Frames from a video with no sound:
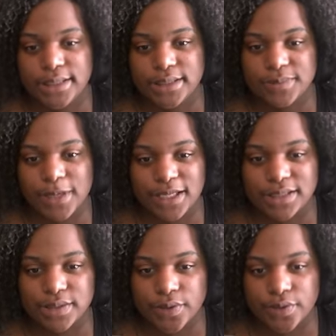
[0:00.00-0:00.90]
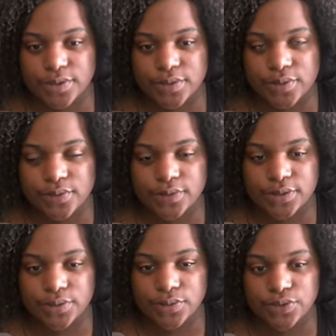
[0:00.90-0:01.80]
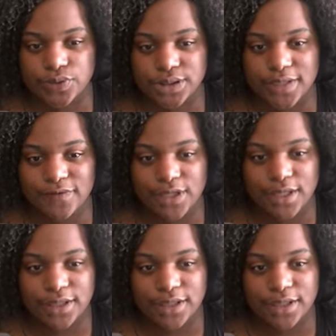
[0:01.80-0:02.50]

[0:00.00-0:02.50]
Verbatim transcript: Despite its large skull Inostrancevia,